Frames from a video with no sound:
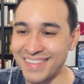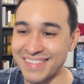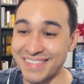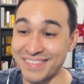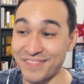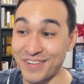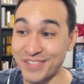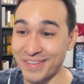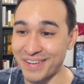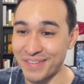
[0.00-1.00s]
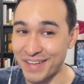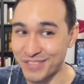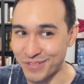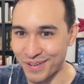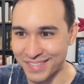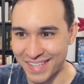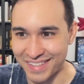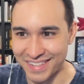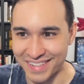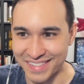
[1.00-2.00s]
because they're frustrated with how strong
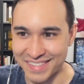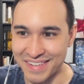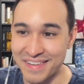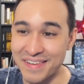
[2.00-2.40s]
Salandit is.